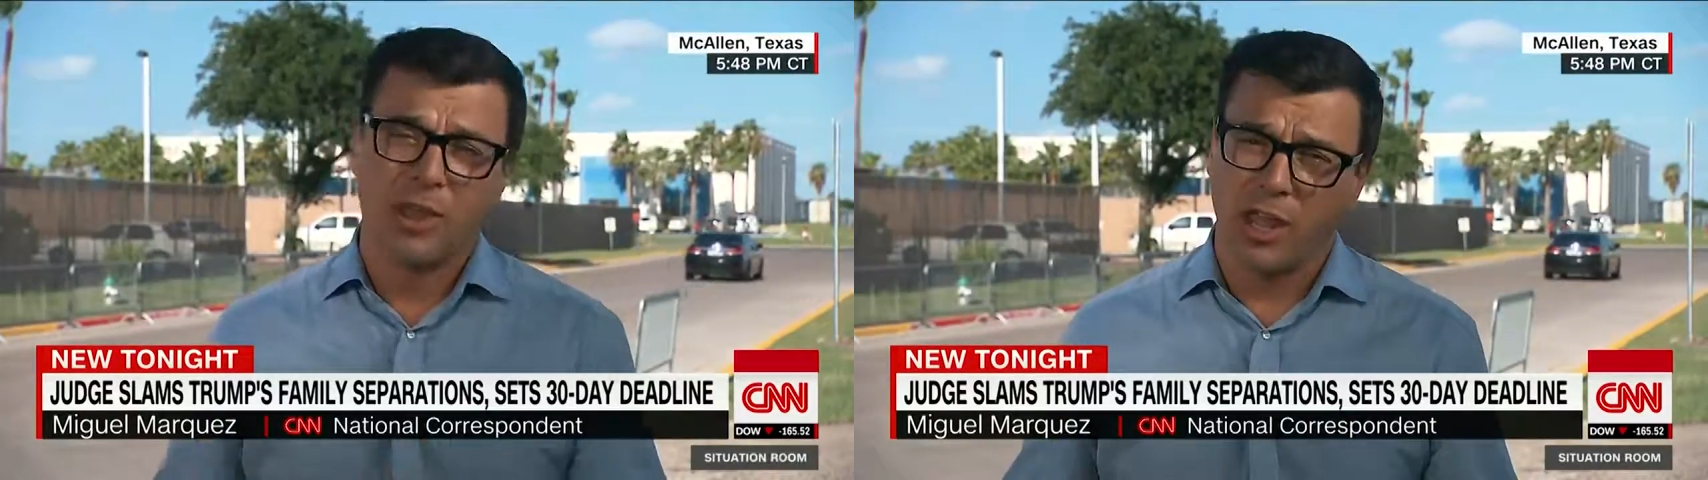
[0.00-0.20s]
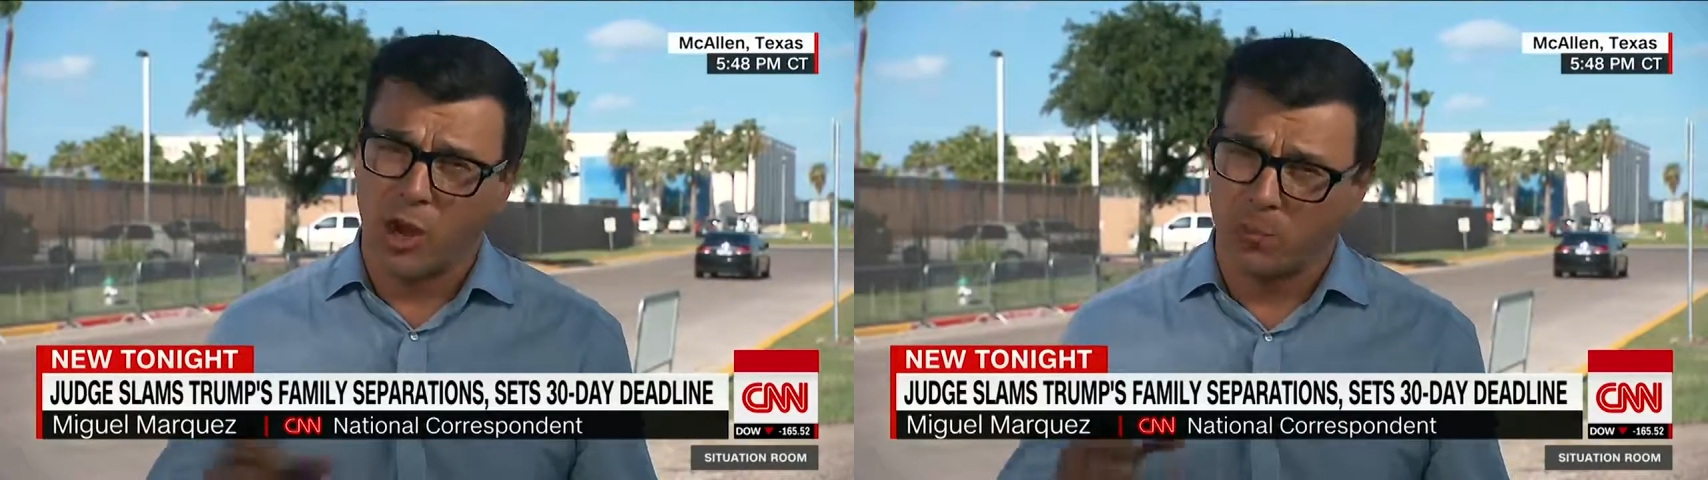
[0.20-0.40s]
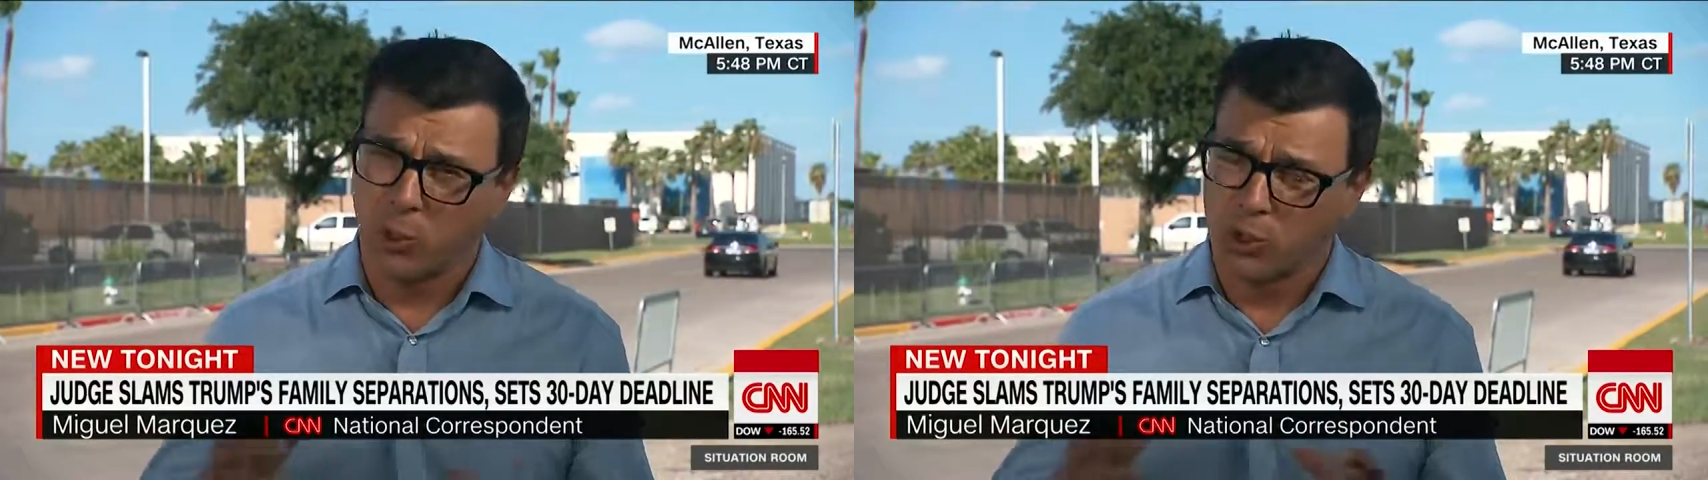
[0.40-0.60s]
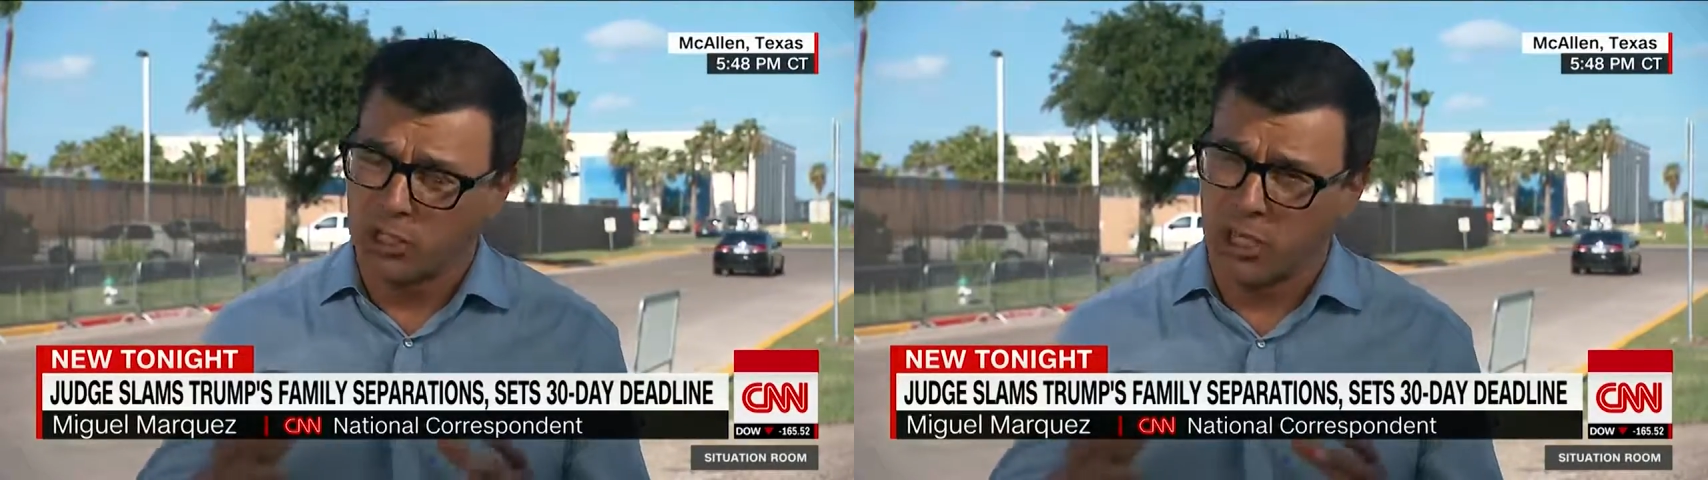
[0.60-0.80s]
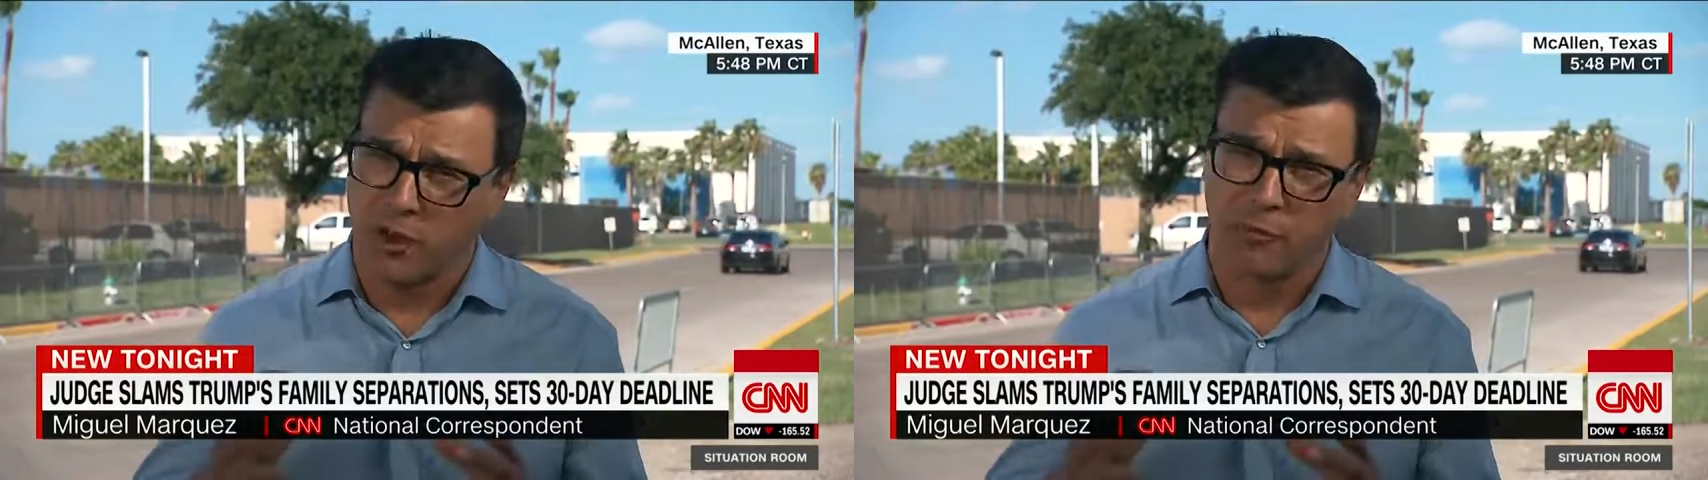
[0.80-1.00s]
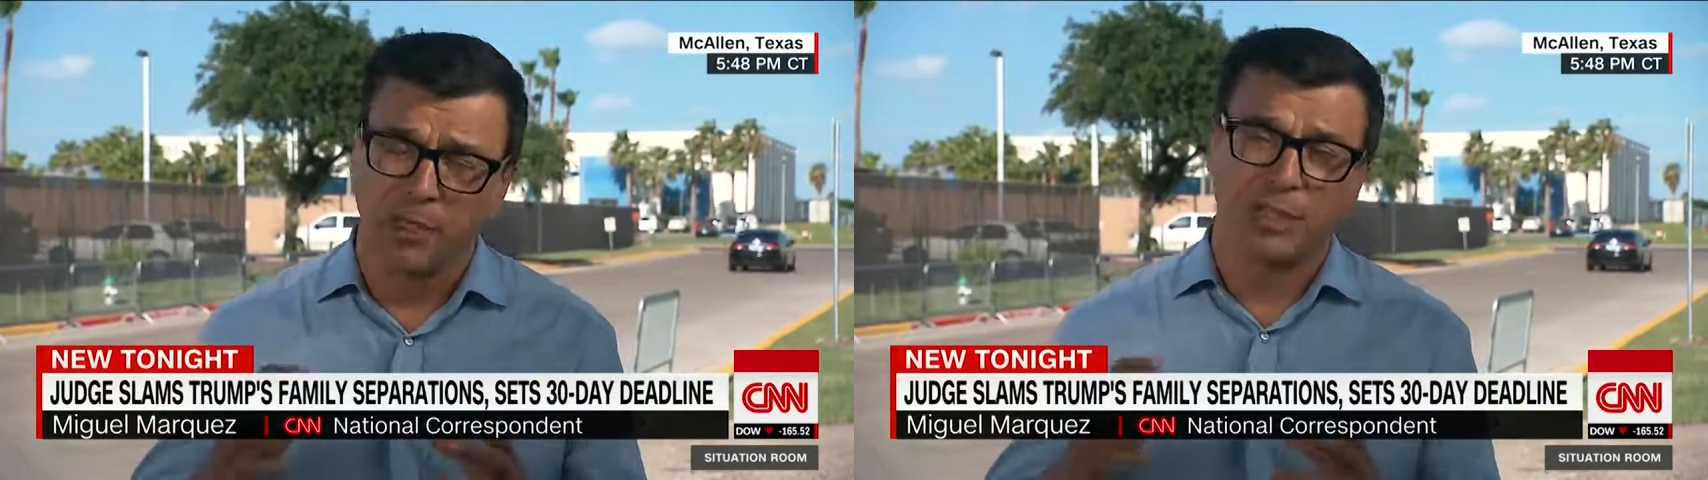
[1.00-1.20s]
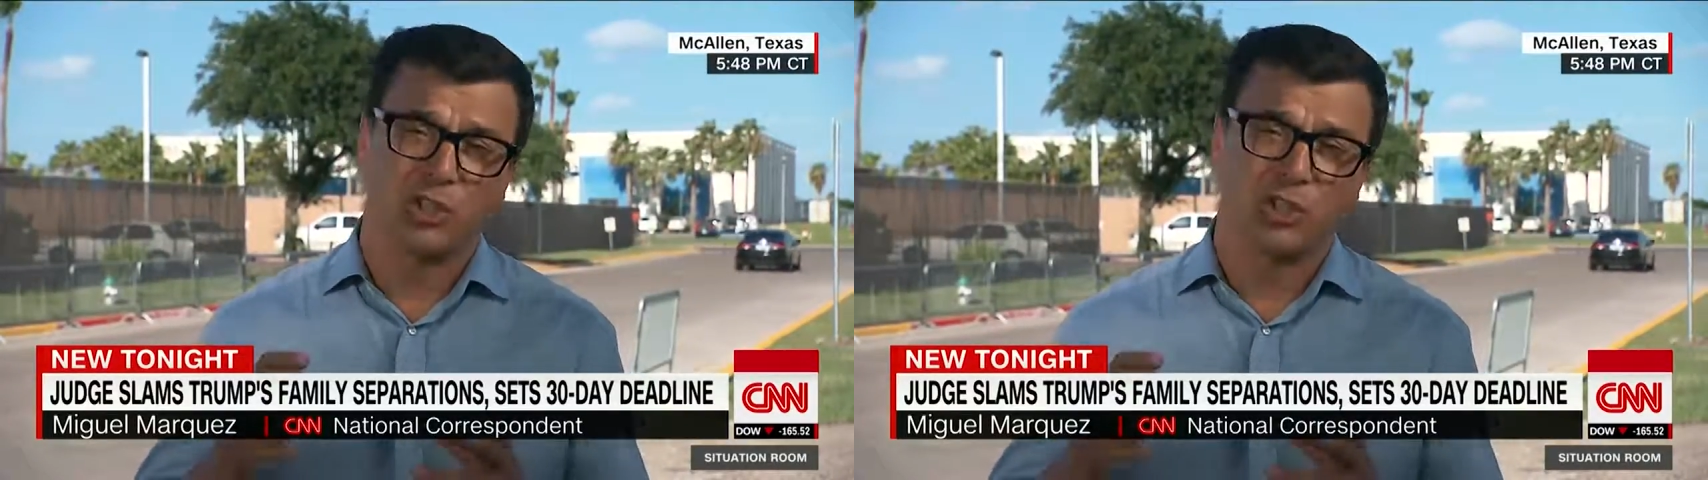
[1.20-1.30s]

They are pushing the government